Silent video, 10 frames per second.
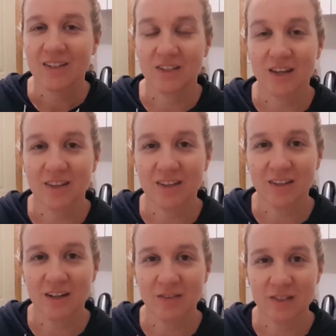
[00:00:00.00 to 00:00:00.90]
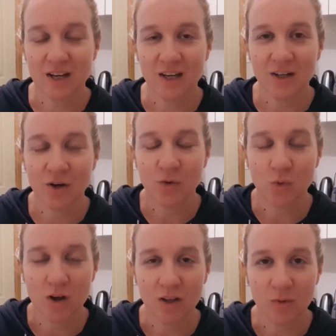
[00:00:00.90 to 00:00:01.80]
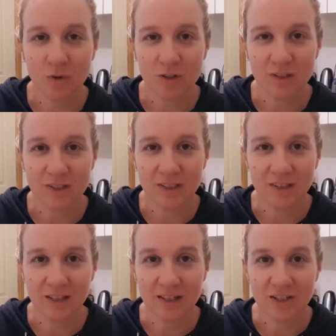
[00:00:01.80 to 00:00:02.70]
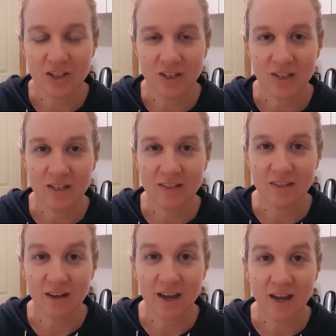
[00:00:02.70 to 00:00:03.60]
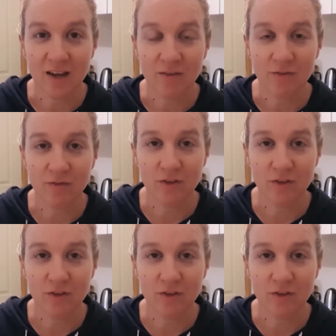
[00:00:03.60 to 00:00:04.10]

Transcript: So the other thing that I've done while I was in the kitchen is I have